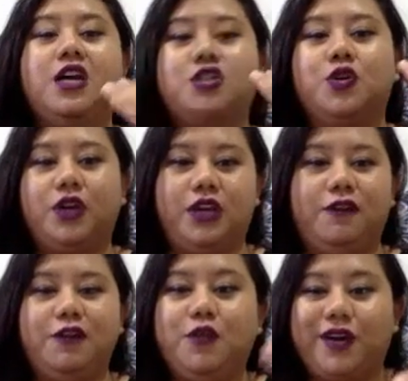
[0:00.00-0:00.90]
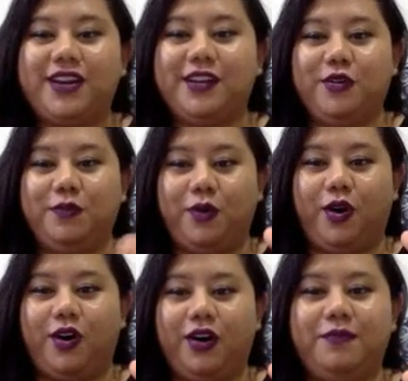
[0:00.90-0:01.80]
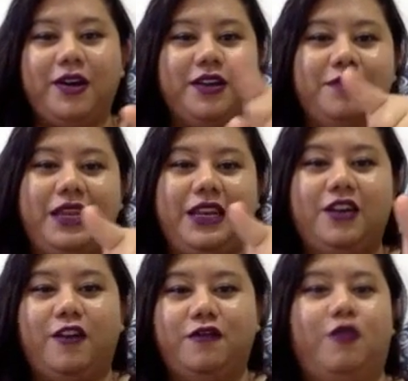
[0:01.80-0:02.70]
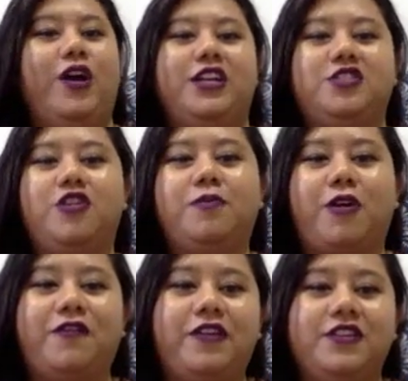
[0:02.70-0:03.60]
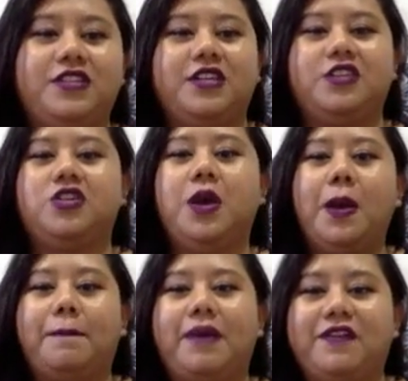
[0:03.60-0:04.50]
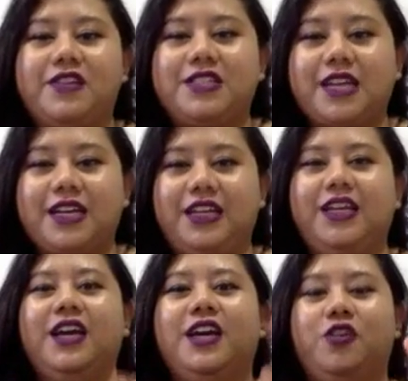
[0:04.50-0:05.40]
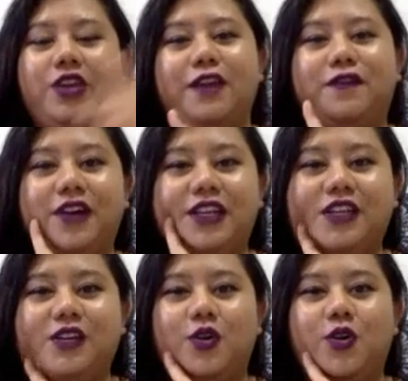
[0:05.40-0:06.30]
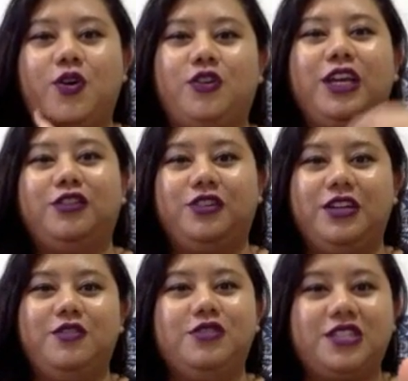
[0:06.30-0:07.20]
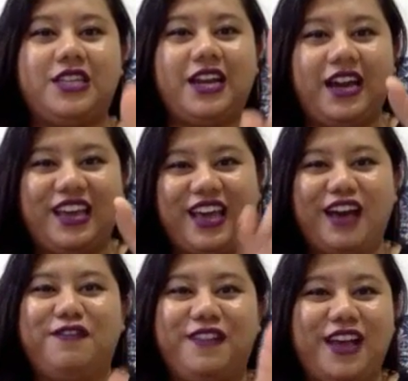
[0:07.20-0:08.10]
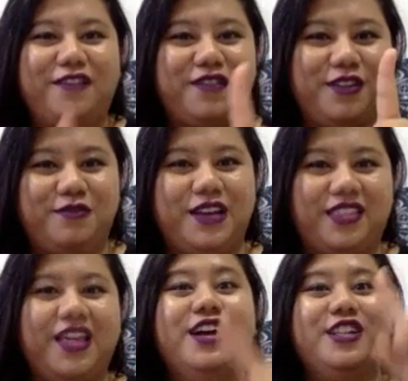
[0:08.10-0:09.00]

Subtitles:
So if you want to know more about the meaning of what is non-profit research, private study, you can further go, okay, to the notes that I have left you with.